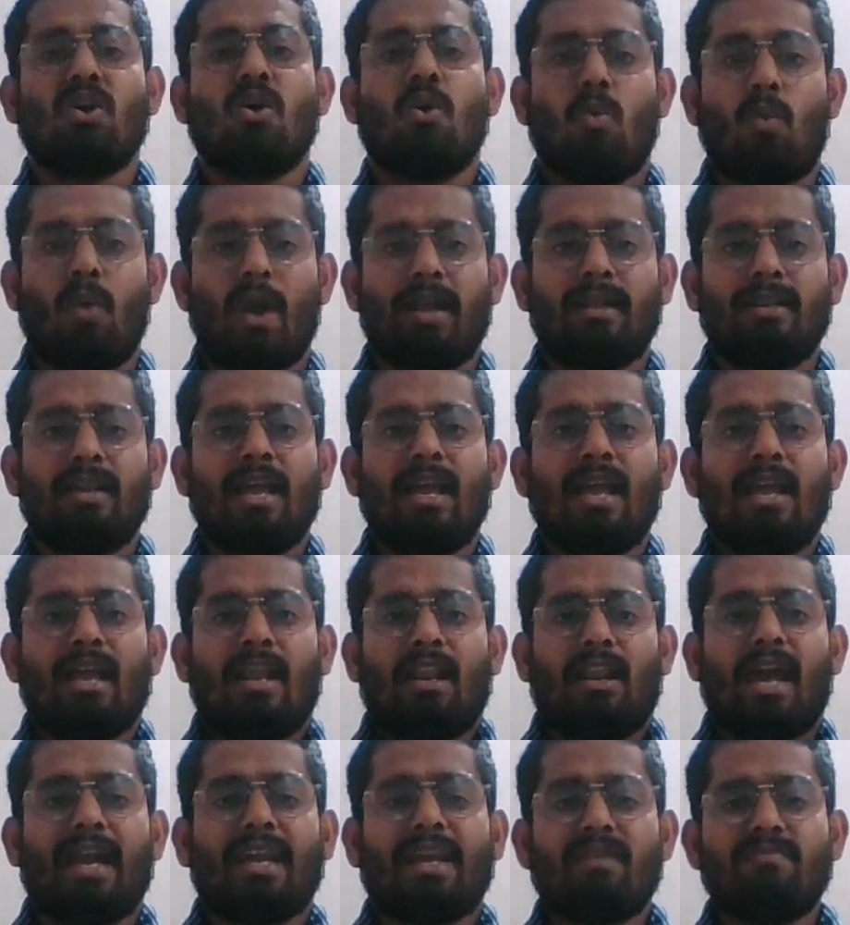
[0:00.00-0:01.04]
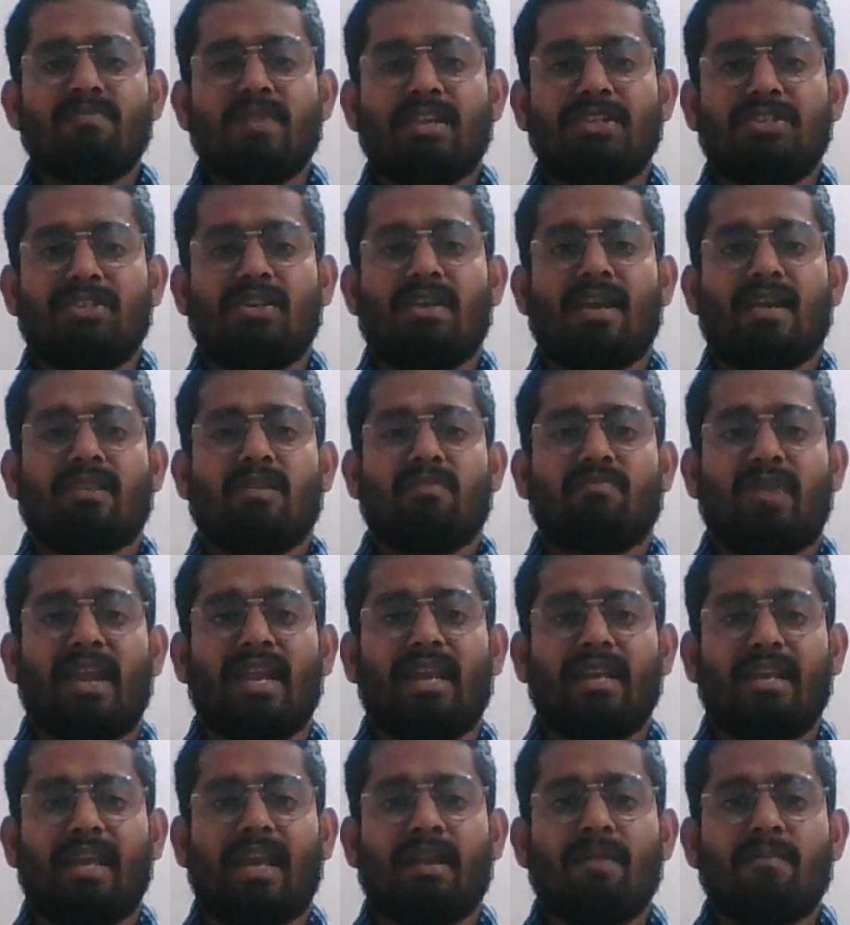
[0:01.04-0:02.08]
Well, like I mentioned at the
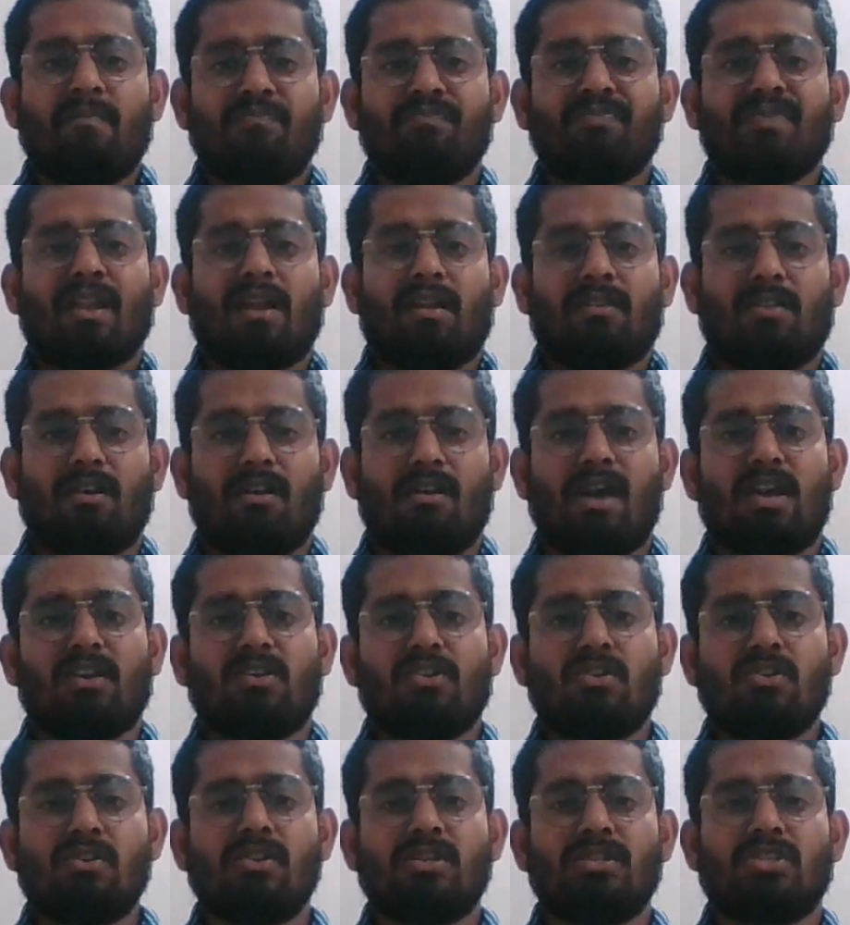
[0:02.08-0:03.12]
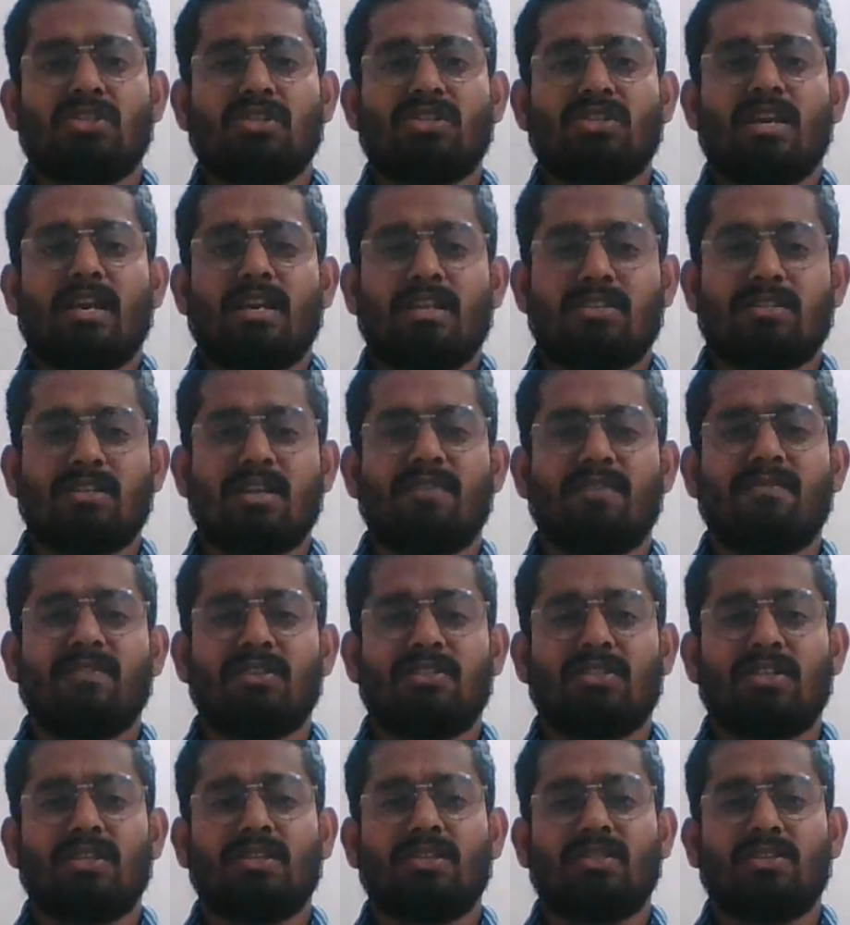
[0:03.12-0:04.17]
beginning, there are goods,
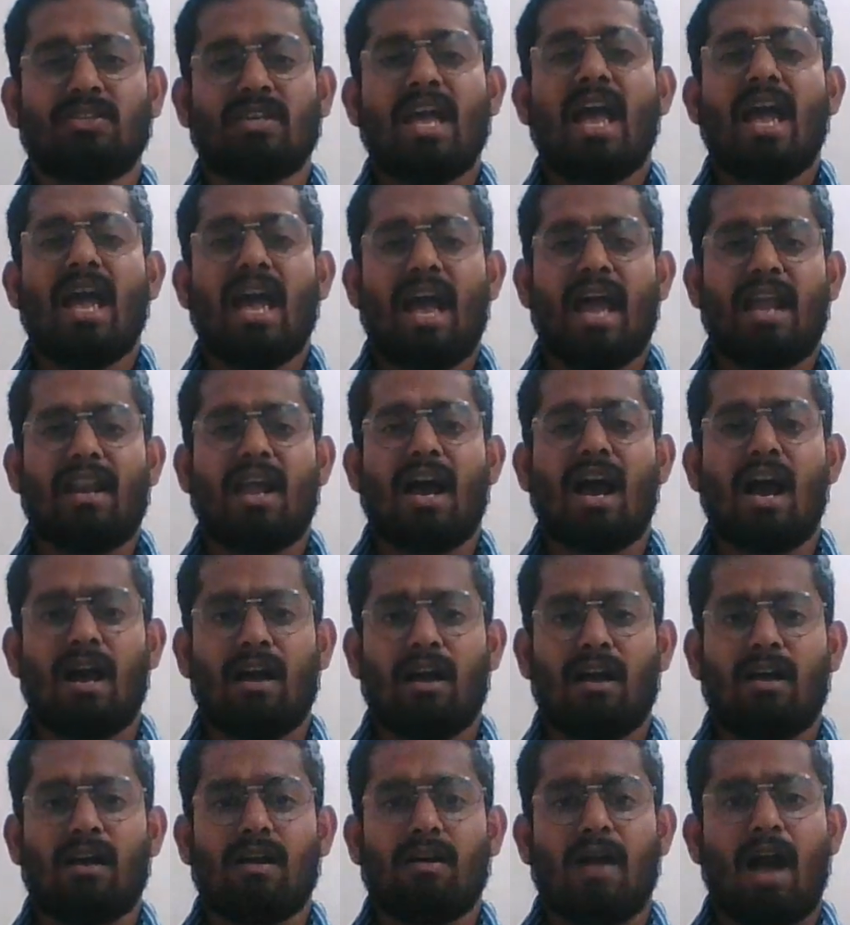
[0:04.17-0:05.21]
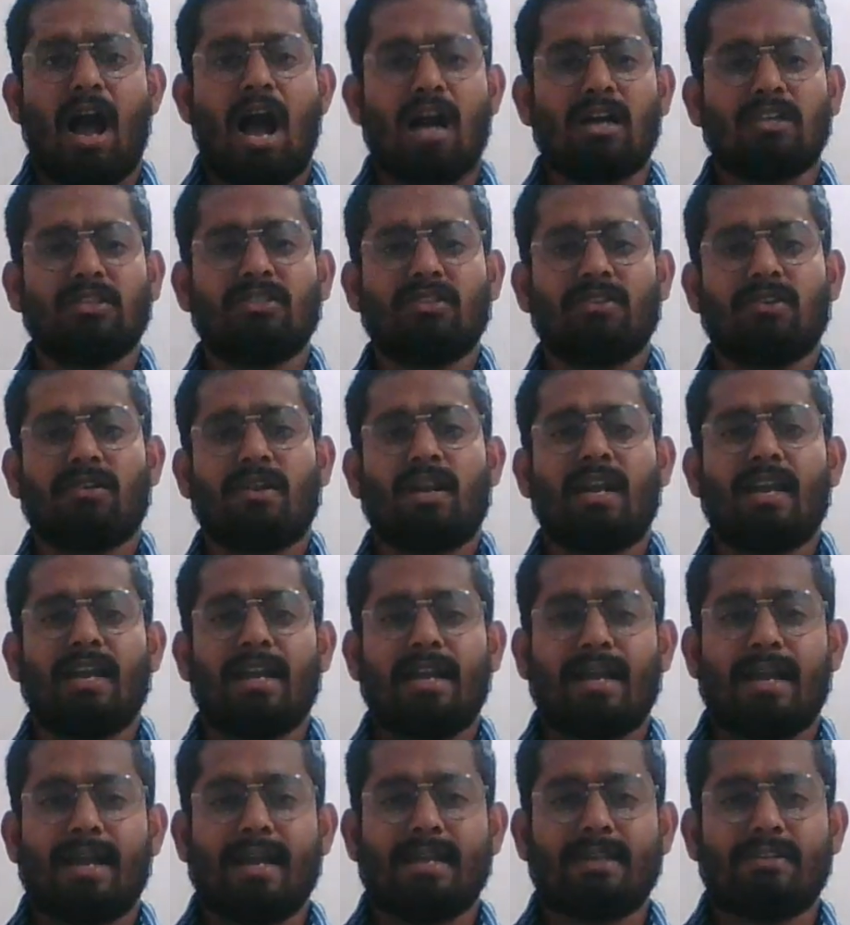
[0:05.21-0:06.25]
services, and other
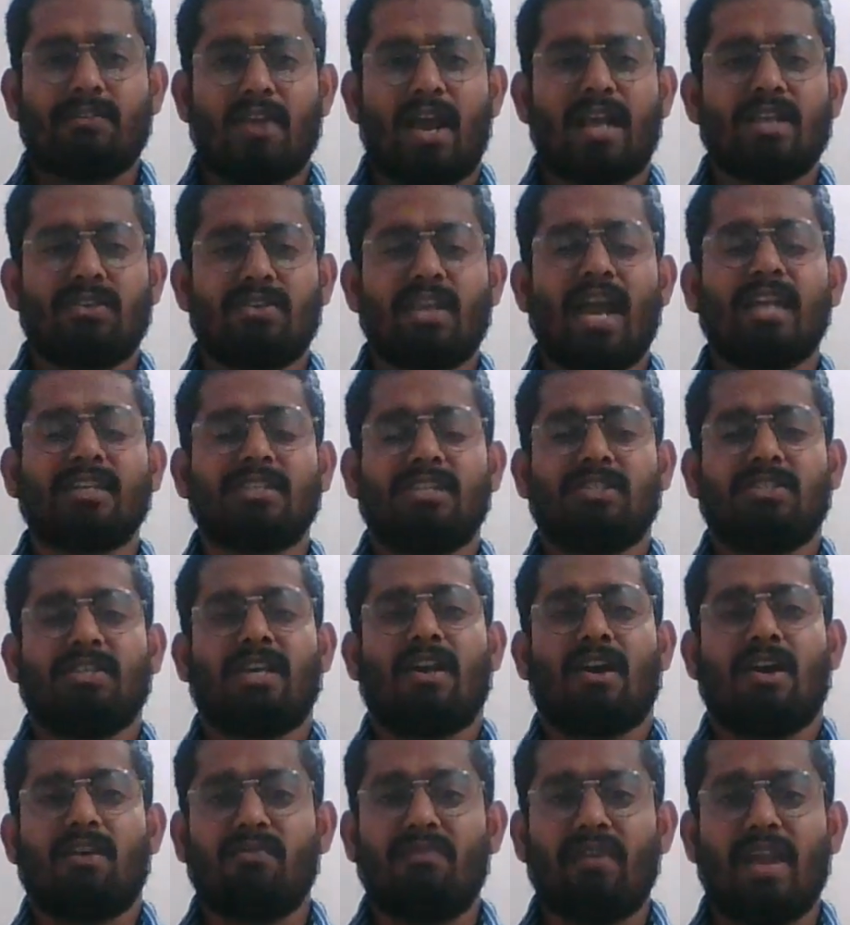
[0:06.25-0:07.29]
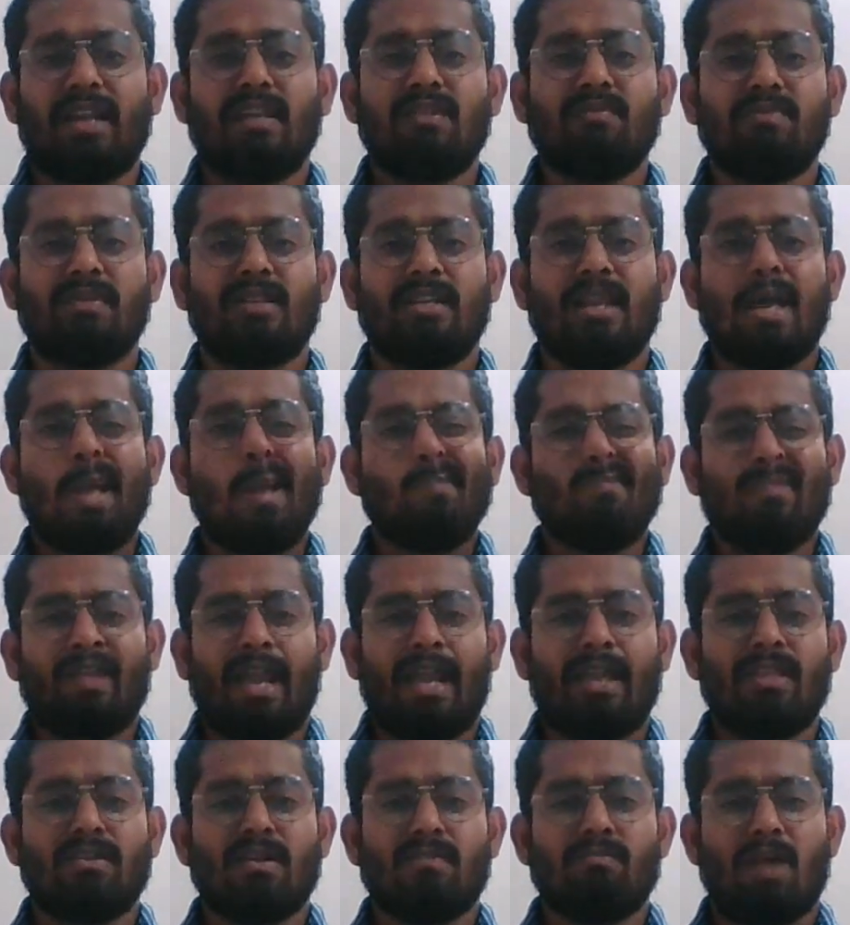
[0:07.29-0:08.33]
transactions that are available
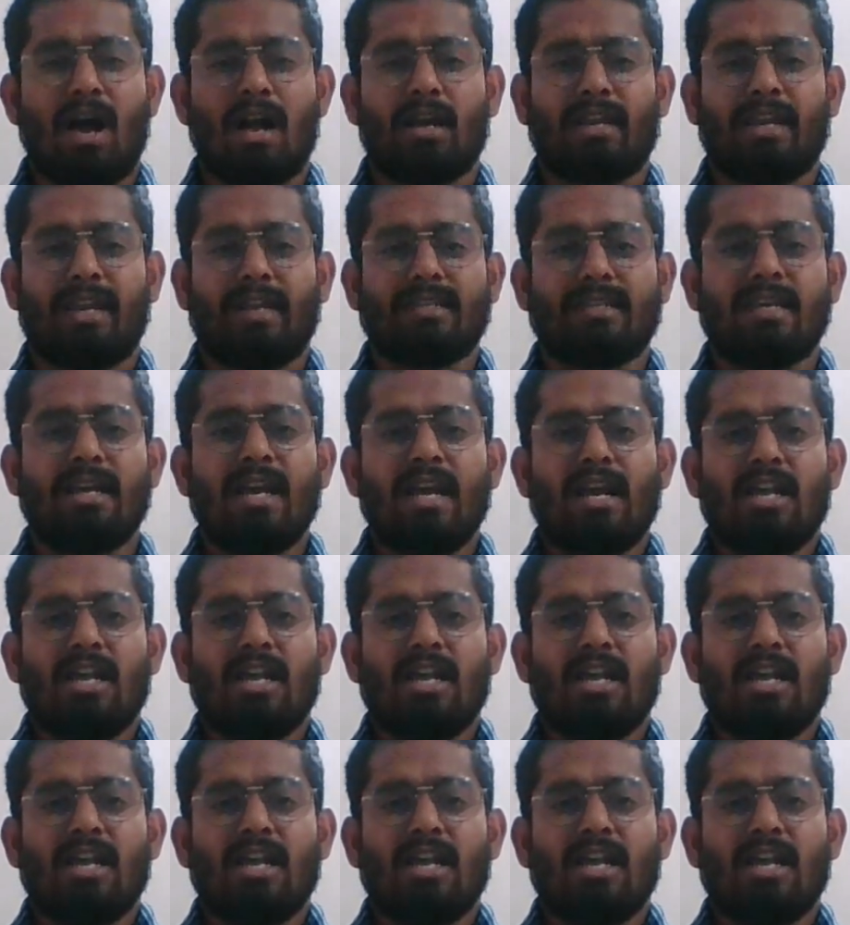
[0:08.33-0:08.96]
in the market.